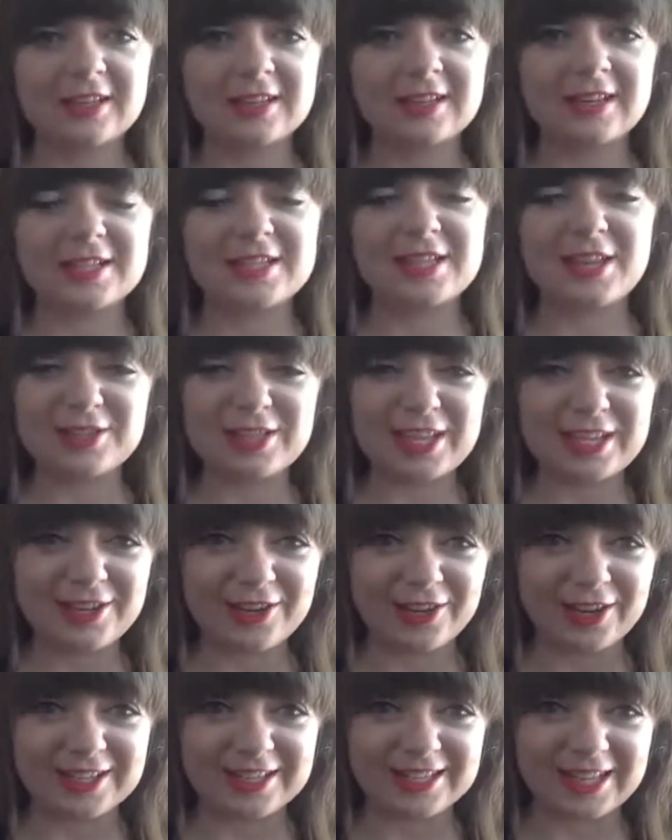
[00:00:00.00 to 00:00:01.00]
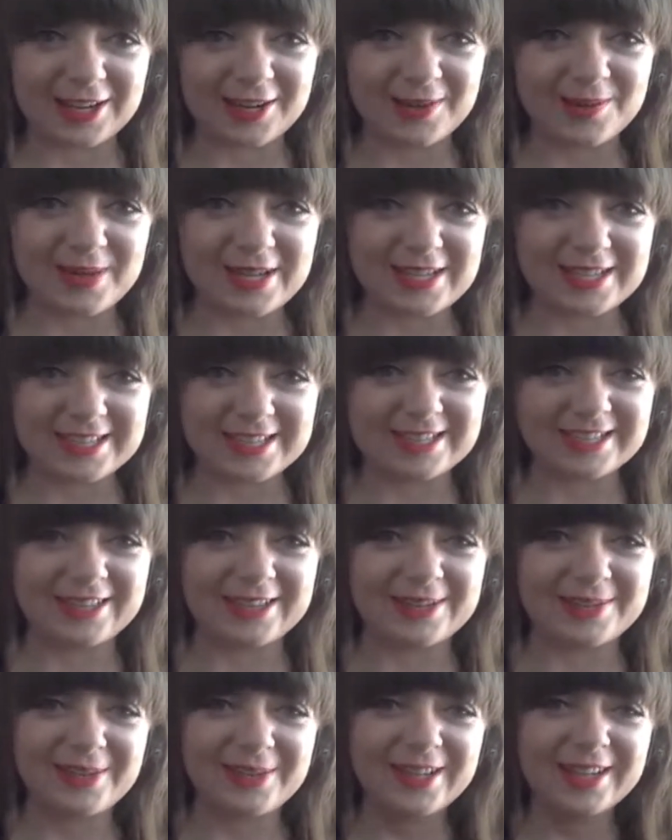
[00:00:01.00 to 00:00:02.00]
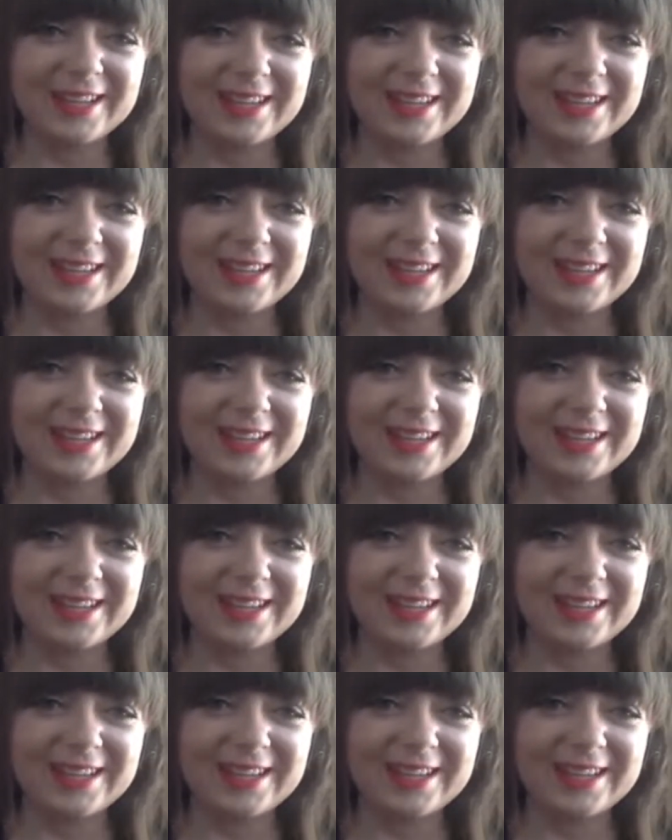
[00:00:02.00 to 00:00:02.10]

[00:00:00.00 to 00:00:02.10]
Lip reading: And it sounds like you guys had an amazing time.